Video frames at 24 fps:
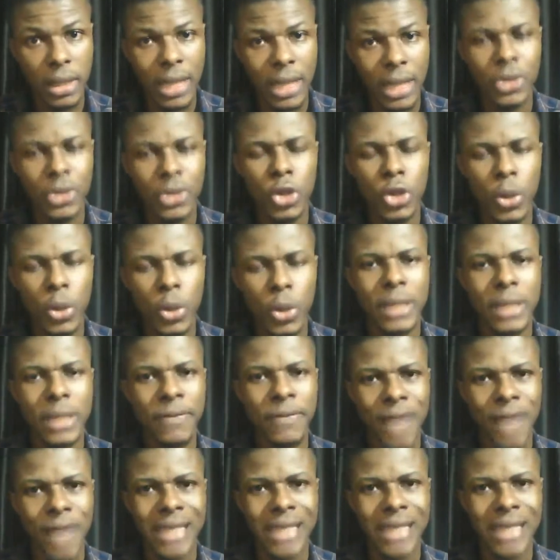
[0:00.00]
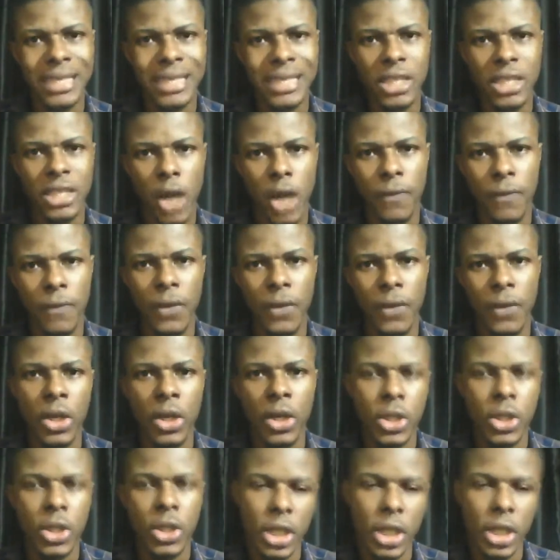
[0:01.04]
and to do it fast enough
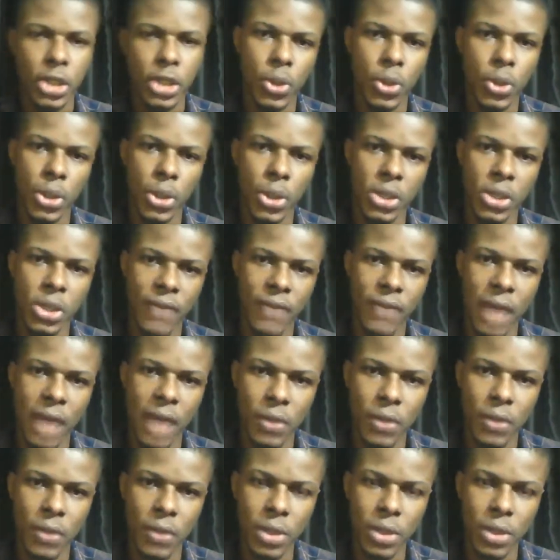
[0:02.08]
to ensure your survival,